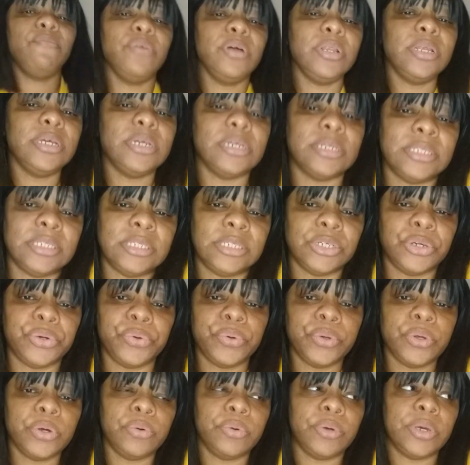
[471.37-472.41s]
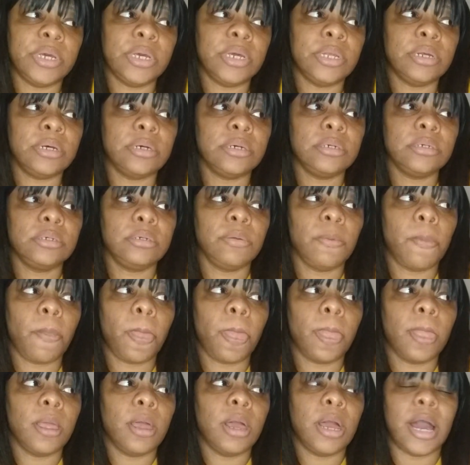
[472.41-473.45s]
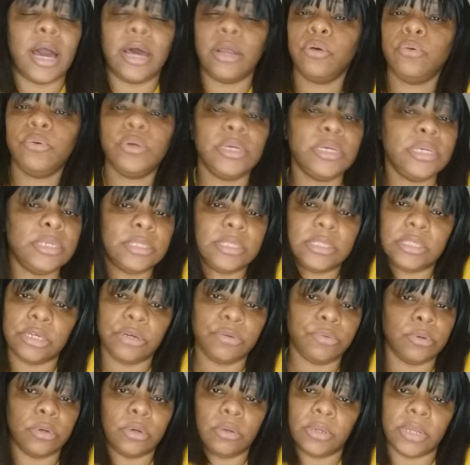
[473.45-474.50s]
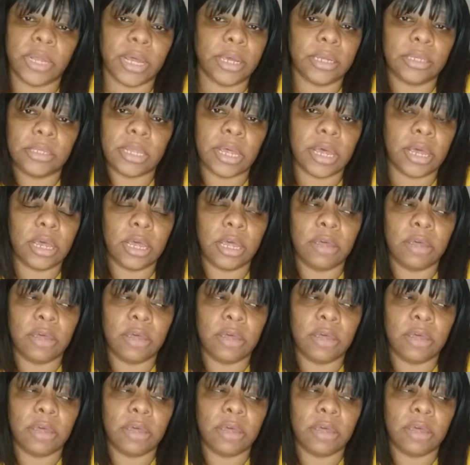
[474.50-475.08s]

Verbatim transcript: really a cereal eater. I don't eat cereal like that.